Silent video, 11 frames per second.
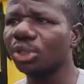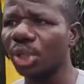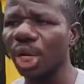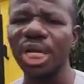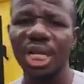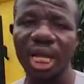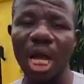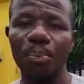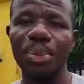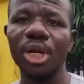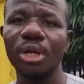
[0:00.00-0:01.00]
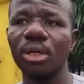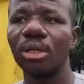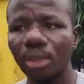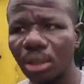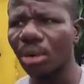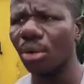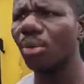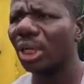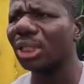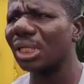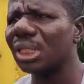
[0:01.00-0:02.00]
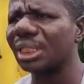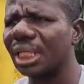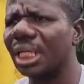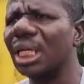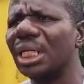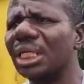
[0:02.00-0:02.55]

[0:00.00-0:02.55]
during the campaign, what he said.